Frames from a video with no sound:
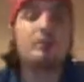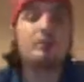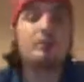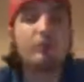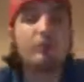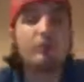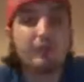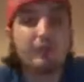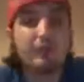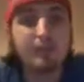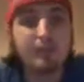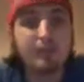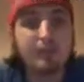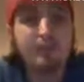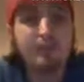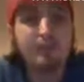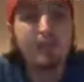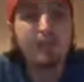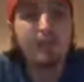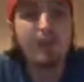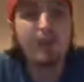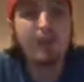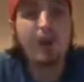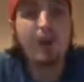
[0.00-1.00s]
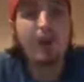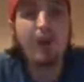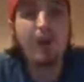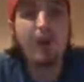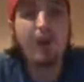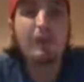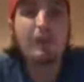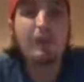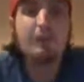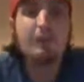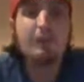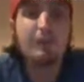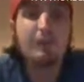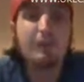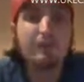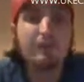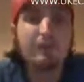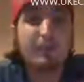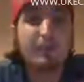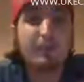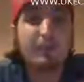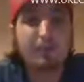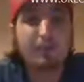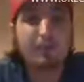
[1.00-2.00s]
choice. I
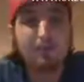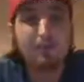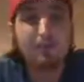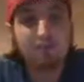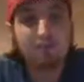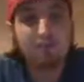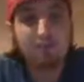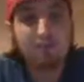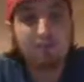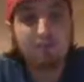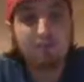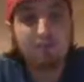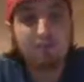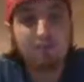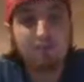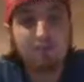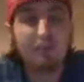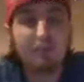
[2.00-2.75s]
personally like to go for